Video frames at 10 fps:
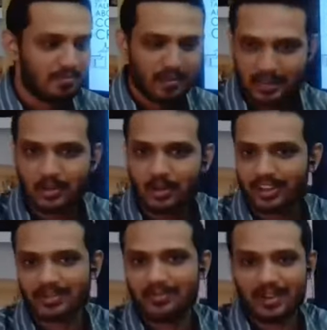mind
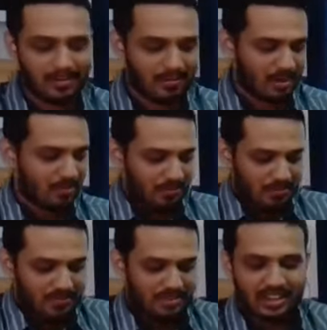blowing um, you know,
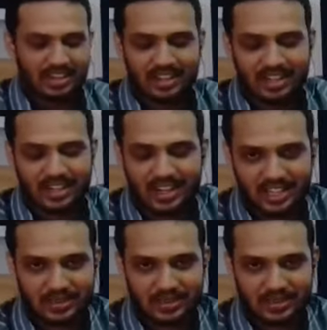uh, indeed,